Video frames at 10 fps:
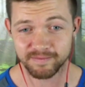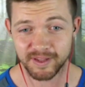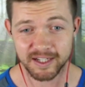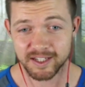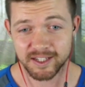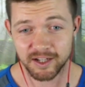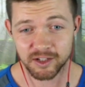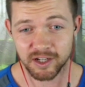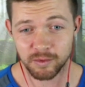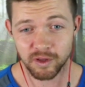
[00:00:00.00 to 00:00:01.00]
That's
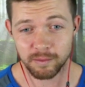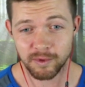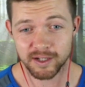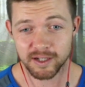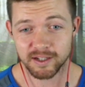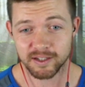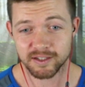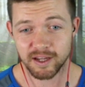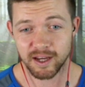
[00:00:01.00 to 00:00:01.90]
essentially what the mind does.